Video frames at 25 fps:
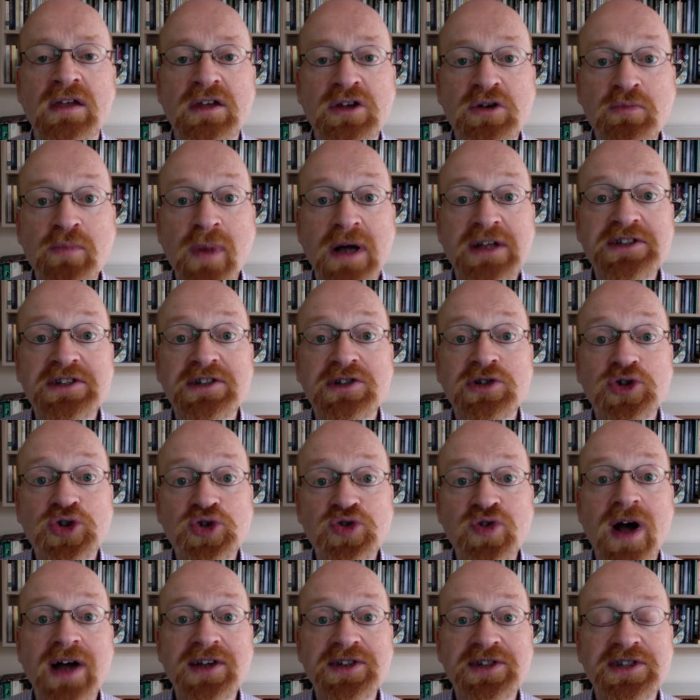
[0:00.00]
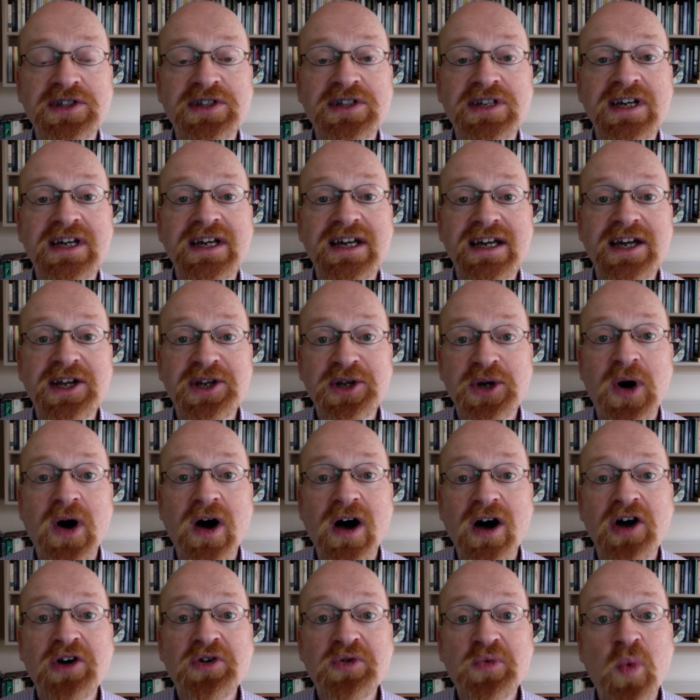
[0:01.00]
You mustn't trust in
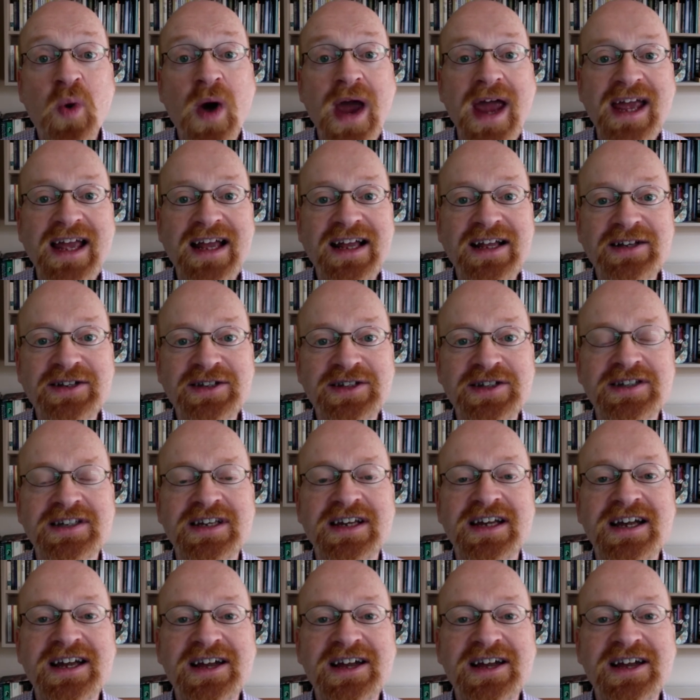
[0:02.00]
your own wings